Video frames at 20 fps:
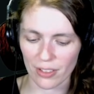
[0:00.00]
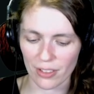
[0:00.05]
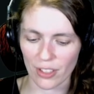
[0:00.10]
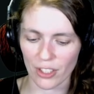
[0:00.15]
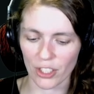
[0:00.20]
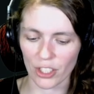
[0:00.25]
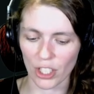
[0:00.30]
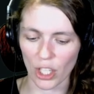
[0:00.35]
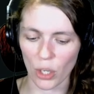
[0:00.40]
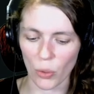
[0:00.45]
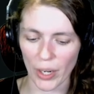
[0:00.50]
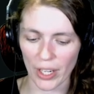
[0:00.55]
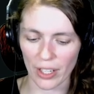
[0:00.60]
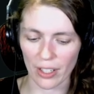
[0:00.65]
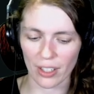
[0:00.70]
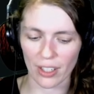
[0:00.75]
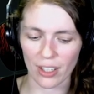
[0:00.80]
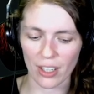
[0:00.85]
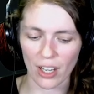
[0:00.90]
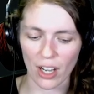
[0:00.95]

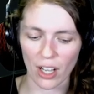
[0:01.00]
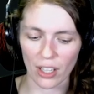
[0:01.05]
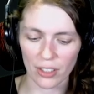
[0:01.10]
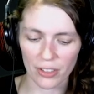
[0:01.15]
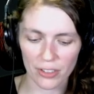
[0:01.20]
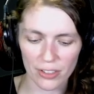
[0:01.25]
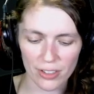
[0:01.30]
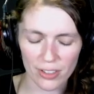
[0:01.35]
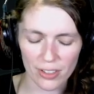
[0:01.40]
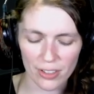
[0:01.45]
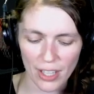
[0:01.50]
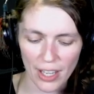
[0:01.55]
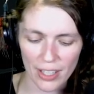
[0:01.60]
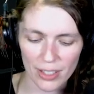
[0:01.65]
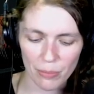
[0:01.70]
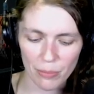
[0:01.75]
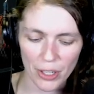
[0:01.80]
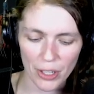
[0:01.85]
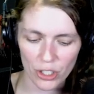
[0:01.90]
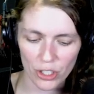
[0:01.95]
glowing colors
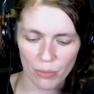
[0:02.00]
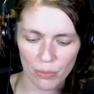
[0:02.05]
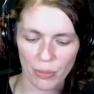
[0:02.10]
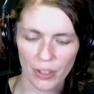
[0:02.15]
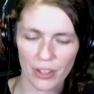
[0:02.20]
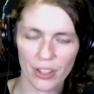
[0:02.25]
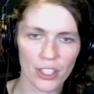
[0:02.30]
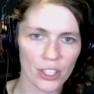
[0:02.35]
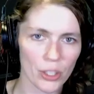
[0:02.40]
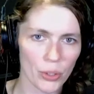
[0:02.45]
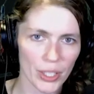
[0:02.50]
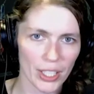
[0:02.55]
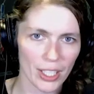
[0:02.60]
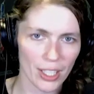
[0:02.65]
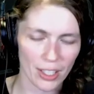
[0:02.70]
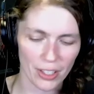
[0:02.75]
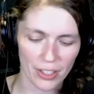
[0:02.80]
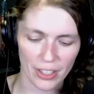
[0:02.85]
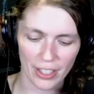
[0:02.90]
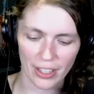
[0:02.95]
as much, but the glowing
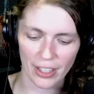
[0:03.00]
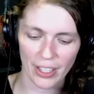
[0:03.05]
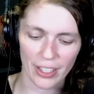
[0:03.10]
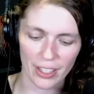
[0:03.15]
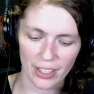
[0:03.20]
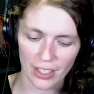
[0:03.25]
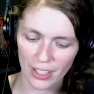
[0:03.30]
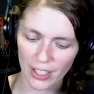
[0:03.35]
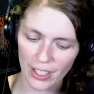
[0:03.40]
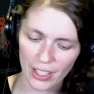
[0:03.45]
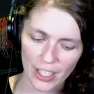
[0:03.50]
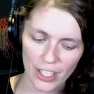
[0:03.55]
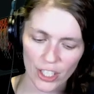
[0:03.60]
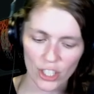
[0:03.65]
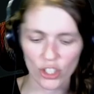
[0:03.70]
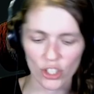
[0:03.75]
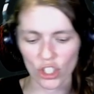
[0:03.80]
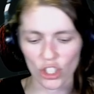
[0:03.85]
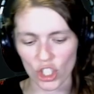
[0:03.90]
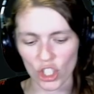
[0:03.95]
color, it like
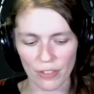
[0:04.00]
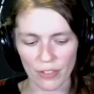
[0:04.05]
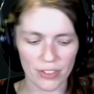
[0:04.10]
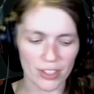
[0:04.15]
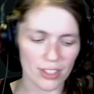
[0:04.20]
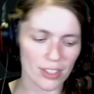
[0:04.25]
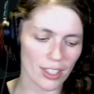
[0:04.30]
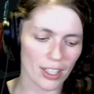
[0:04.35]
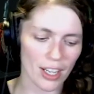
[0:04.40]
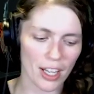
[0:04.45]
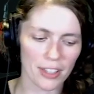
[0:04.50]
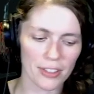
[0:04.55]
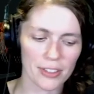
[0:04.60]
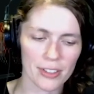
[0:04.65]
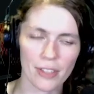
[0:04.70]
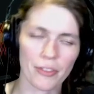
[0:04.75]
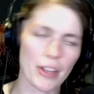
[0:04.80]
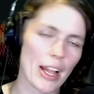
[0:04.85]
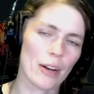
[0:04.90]
shifts the colors of it.